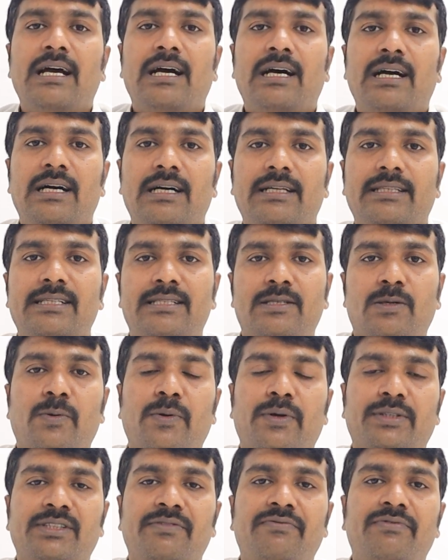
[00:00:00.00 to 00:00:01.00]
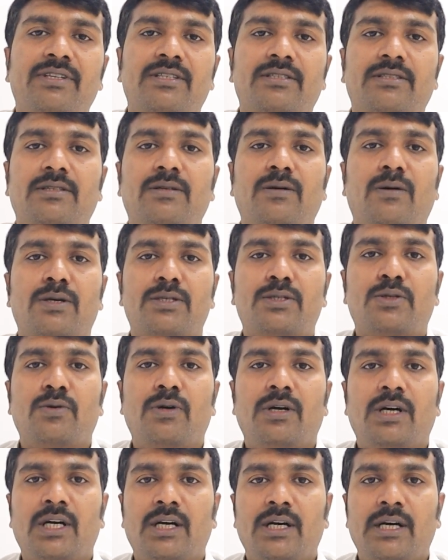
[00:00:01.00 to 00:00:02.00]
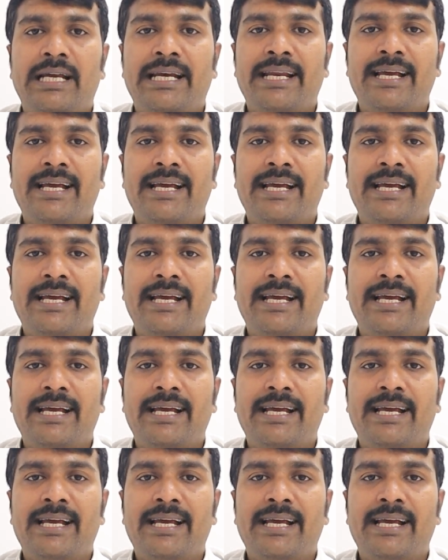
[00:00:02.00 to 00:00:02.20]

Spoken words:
the sonographers goes to a